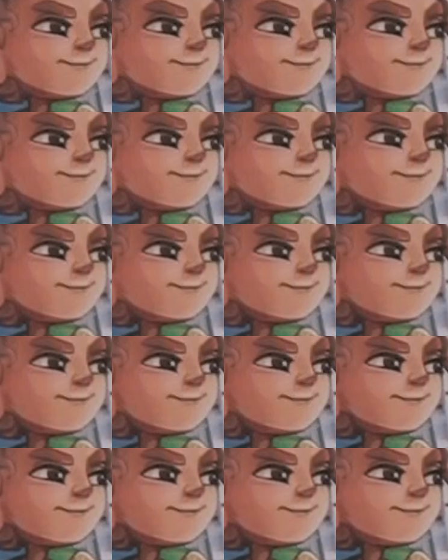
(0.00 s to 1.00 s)

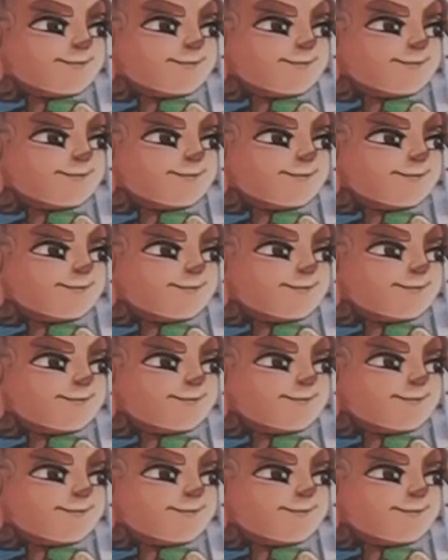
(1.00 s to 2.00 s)

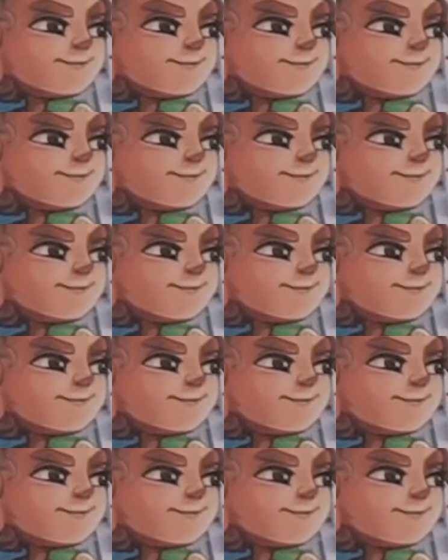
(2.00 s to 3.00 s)

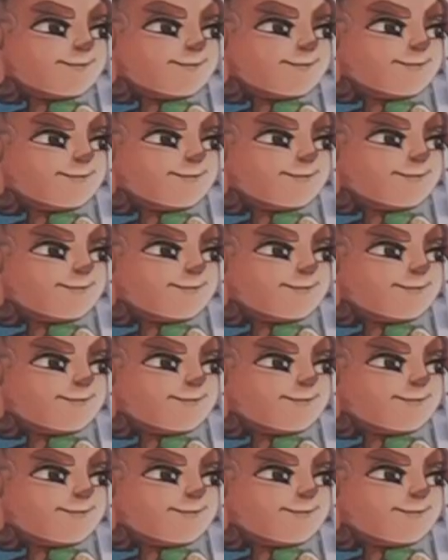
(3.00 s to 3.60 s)
(not speaking)